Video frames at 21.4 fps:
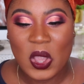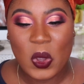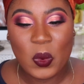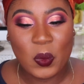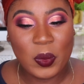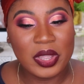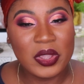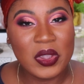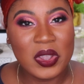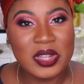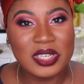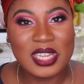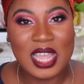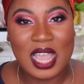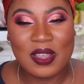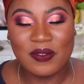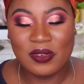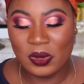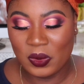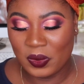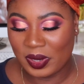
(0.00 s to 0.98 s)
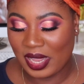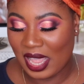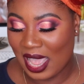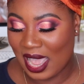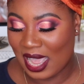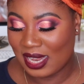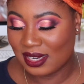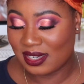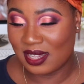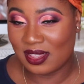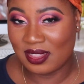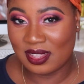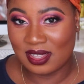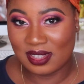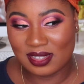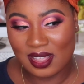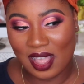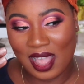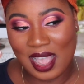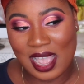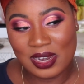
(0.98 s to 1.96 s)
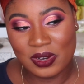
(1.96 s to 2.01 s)
We're going to have a look at this
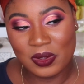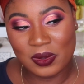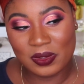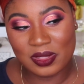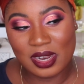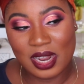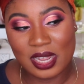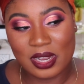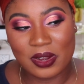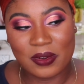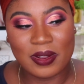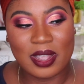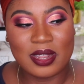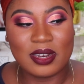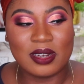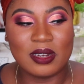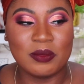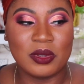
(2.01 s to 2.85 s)
eye look that I created.